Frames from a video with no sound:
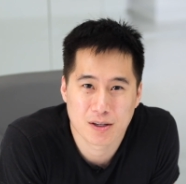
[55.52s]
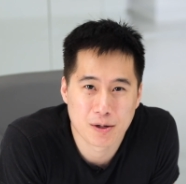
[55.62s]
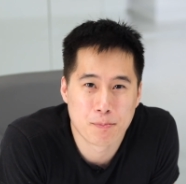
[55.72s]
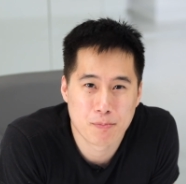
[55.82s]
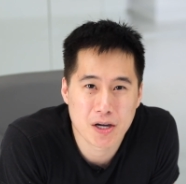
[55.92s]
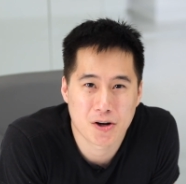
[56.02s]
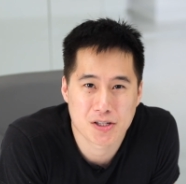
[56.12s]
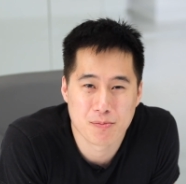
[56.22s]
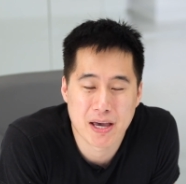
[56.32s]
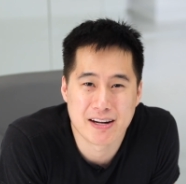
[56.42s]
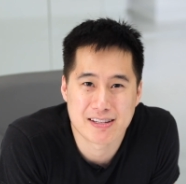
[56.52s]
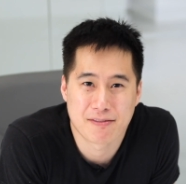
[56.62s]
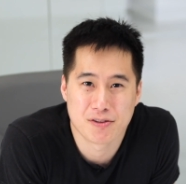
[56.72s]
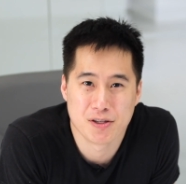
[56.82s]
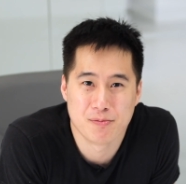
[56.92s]
a bit hard to manage
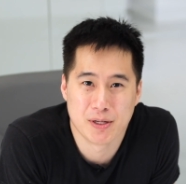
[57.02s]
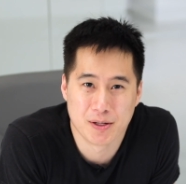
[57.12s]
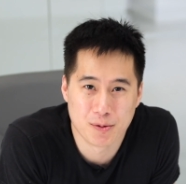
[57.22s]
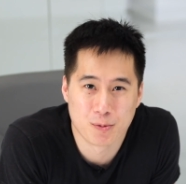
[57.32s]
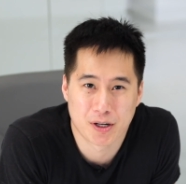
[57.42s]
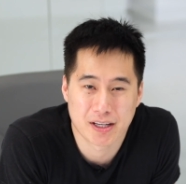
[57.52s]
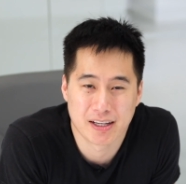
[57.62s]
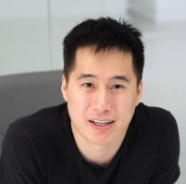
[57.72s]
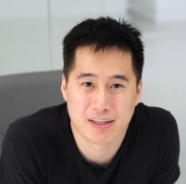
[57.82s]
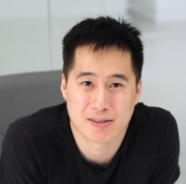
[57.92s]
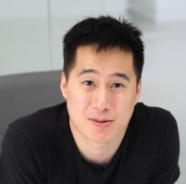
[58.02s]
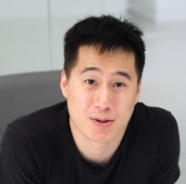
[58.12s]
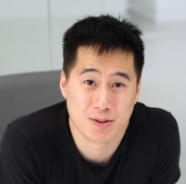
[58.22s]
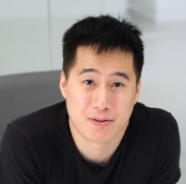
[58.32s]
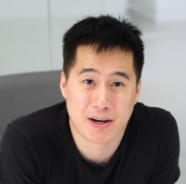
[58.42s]
after you've been working as a
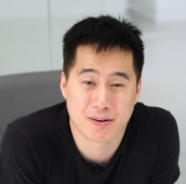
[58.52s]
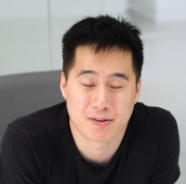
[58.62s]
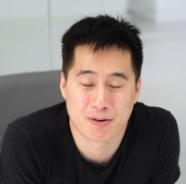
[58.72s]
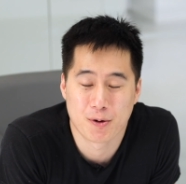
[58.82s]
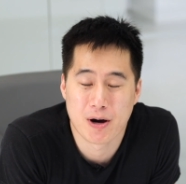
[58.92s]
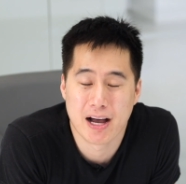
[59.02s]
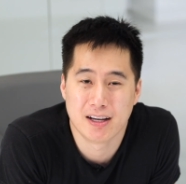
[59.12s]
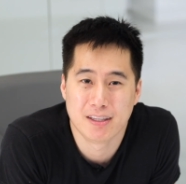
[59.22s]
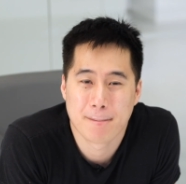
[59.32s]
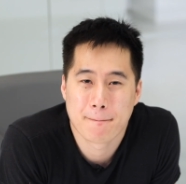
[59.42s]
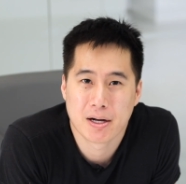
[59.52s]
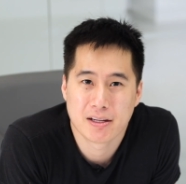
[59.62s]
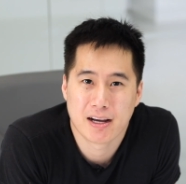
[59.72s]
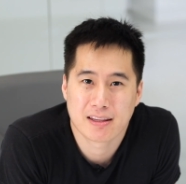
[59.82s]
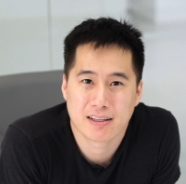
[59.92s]
solo founder for a while.
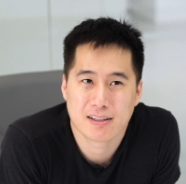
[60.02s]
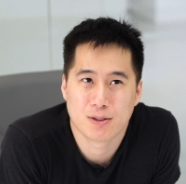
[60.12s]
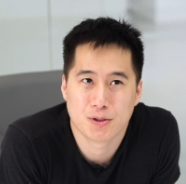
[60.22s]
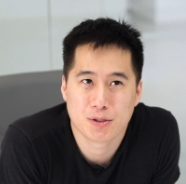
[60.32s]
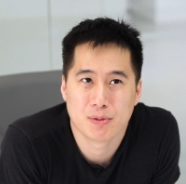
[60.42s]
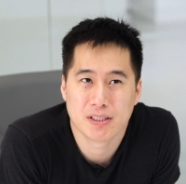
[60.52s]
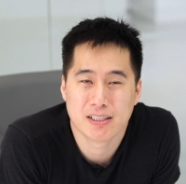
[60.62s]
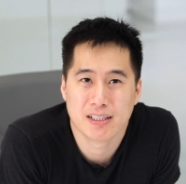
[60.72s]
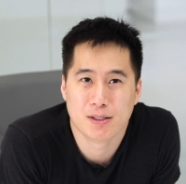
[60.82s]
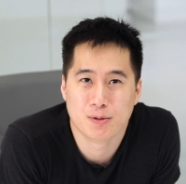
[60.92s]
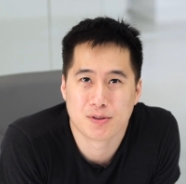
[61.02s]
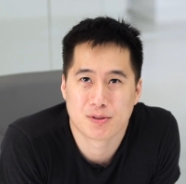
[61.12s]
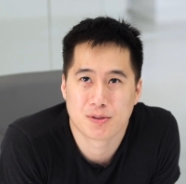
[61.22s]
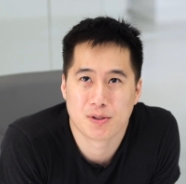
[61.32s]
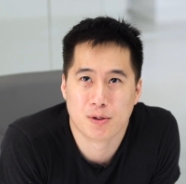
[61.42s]
But I think ultimately it
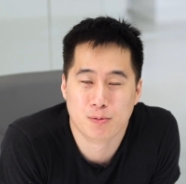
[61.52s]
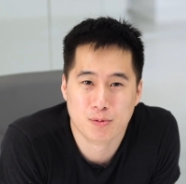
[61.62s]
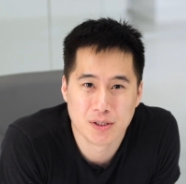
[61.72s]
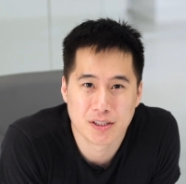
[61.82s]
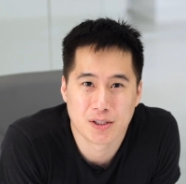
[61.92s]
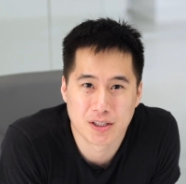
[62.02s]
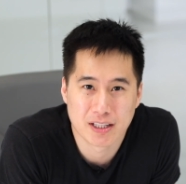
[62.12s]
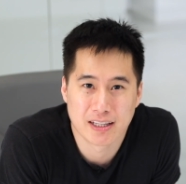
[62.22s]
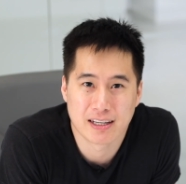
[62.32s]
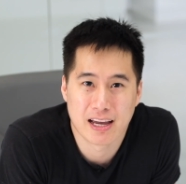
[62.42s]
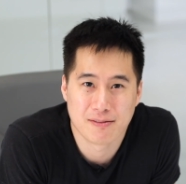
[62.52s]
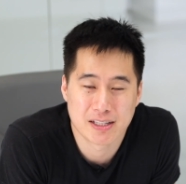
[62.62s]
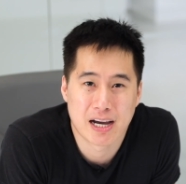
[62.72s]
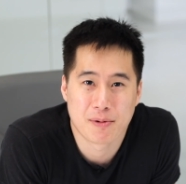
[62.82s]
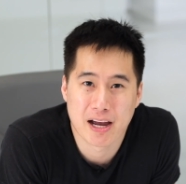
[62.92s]
was a really good thing every
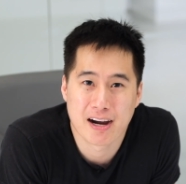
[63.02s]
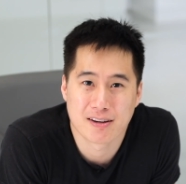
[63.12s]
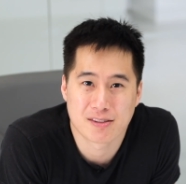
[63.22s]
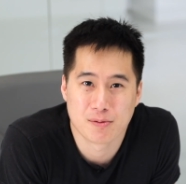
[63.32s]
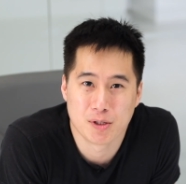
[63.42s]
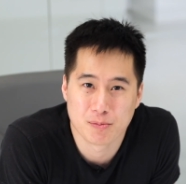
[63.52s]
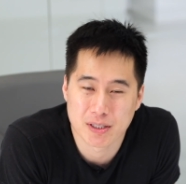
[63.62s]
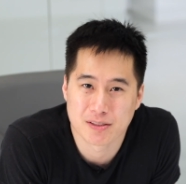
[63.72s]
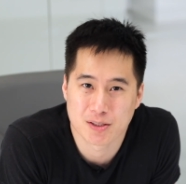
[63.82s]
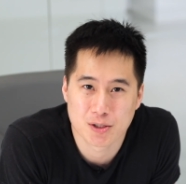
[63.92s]
time I hired someone because it